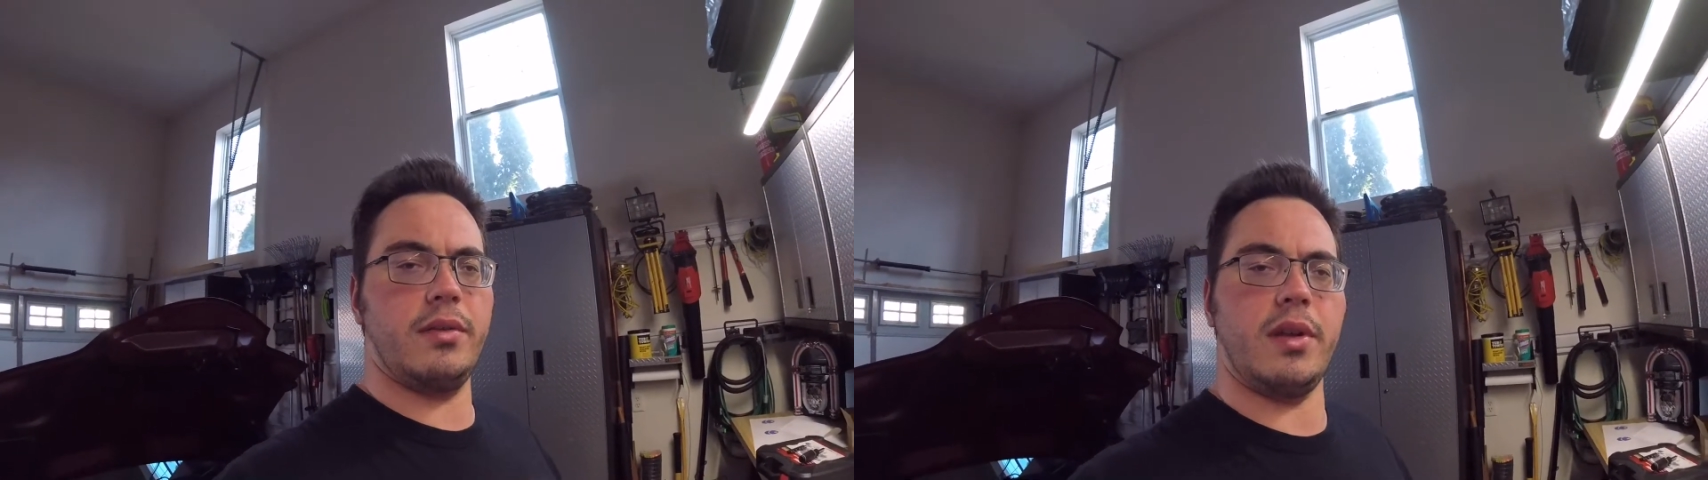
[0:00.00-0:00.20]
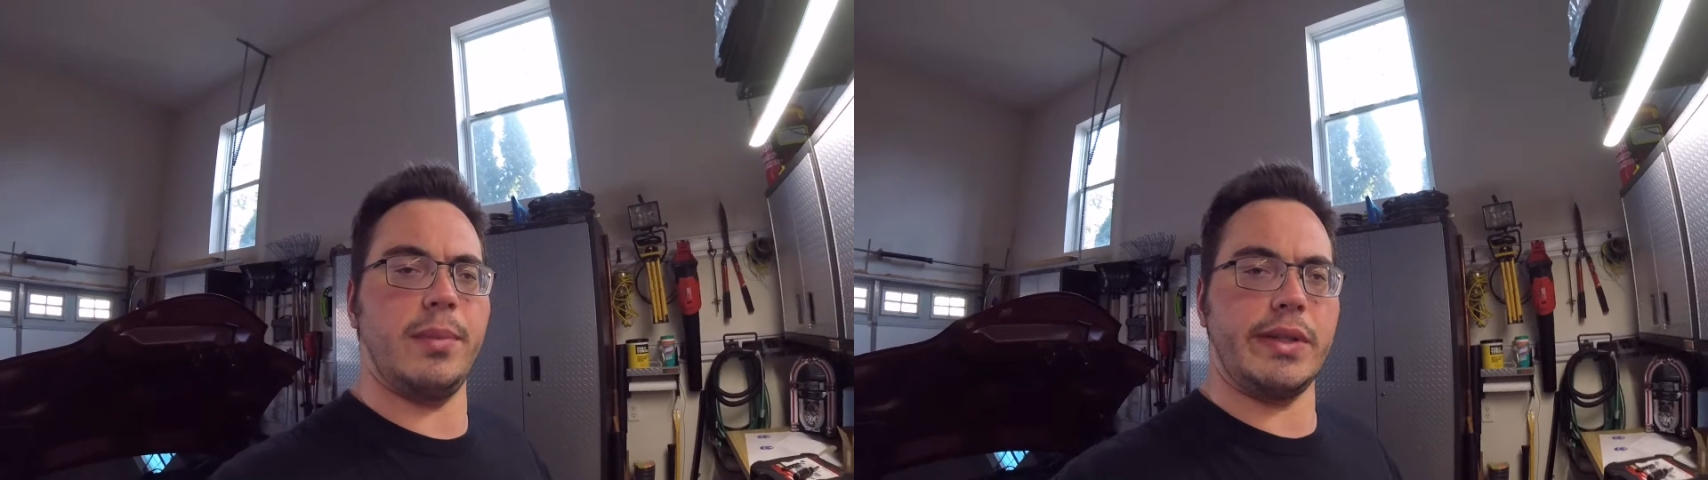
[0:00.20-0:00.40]

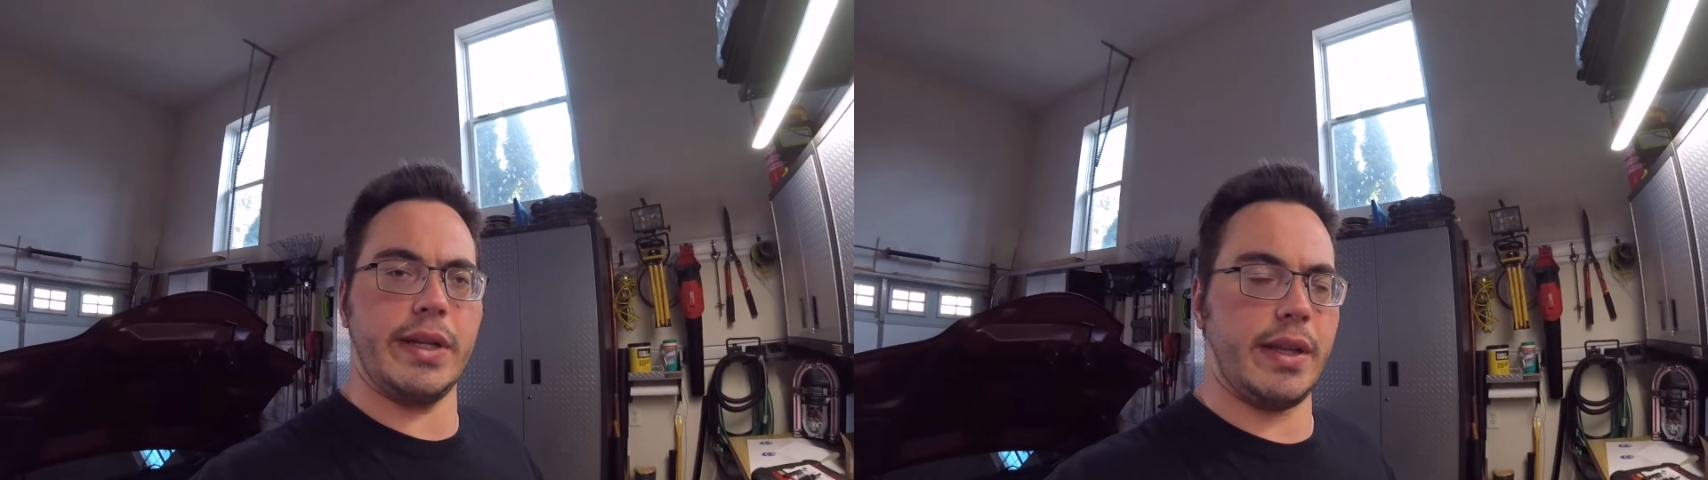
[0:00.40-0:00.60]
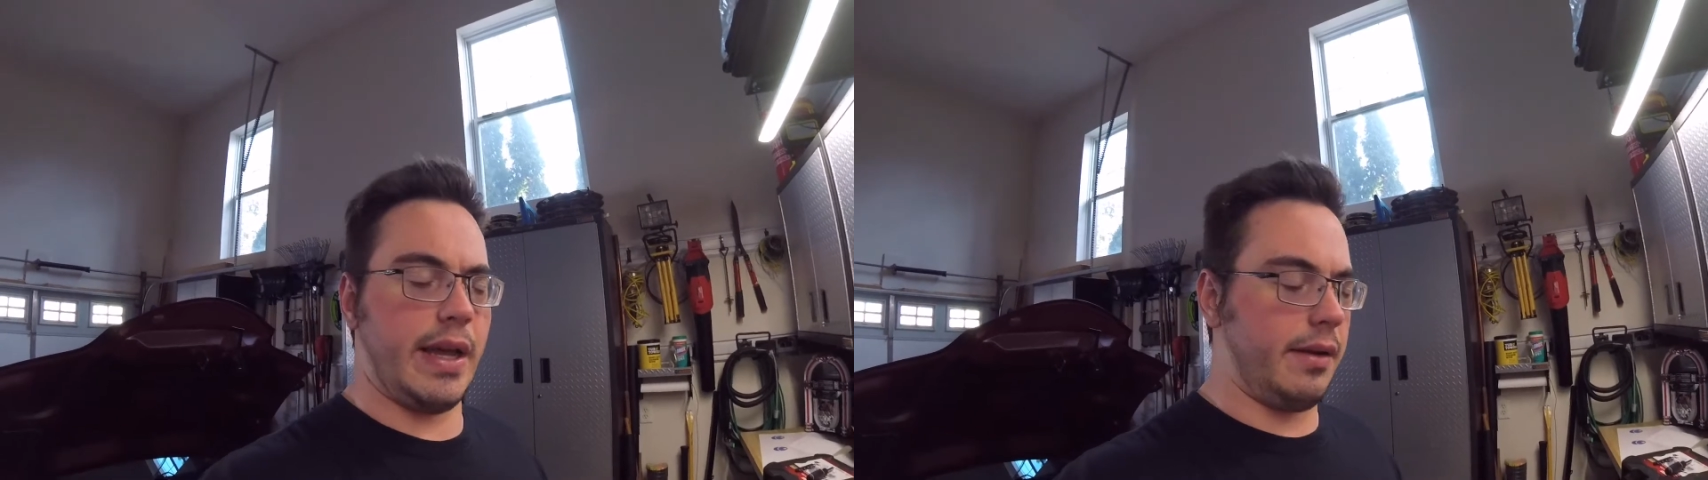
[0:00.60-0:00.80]
something
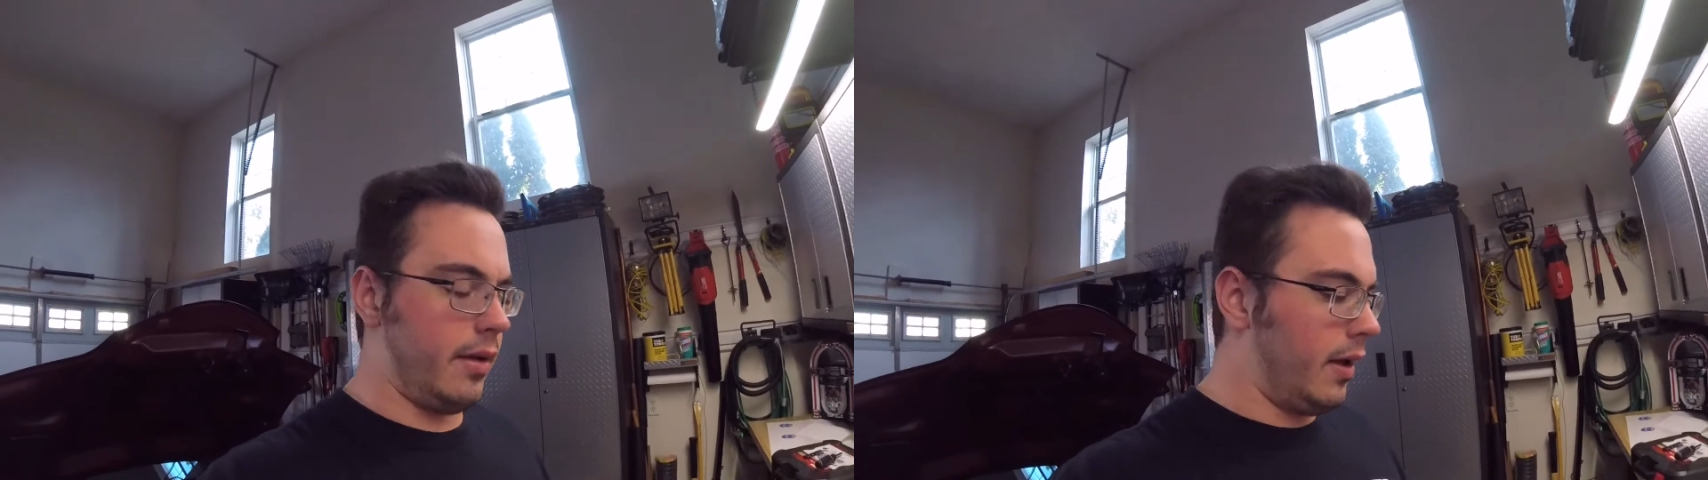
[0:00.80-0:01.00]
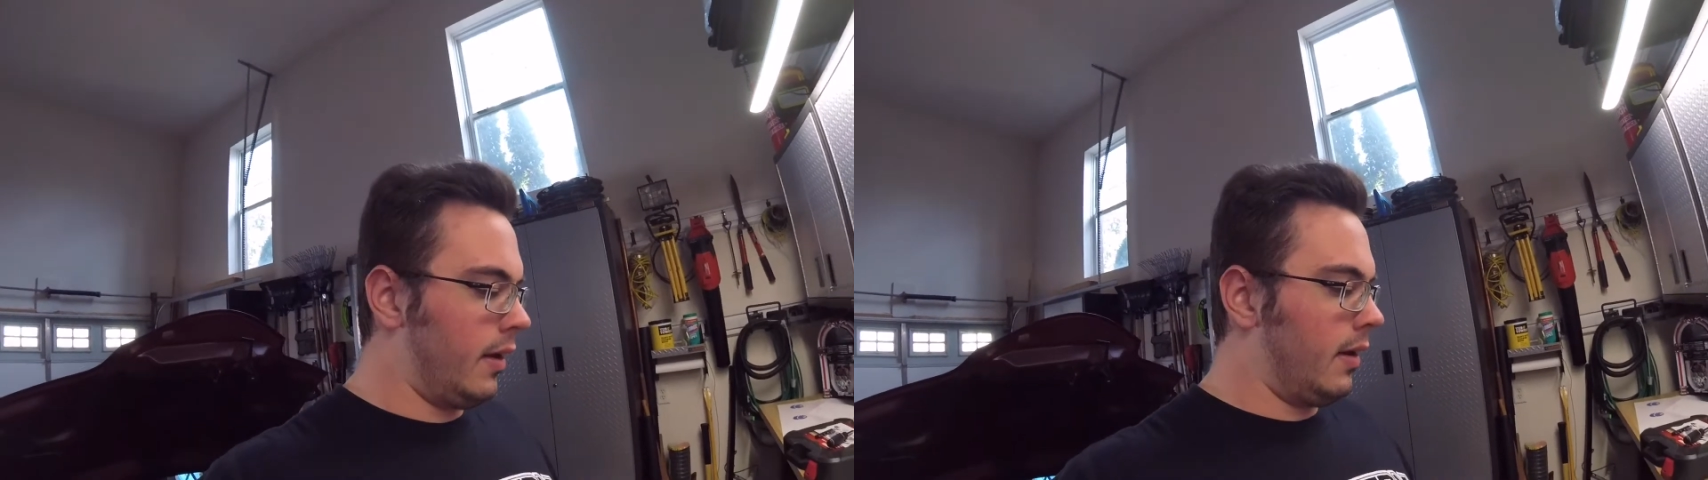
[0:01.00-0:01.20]
like that.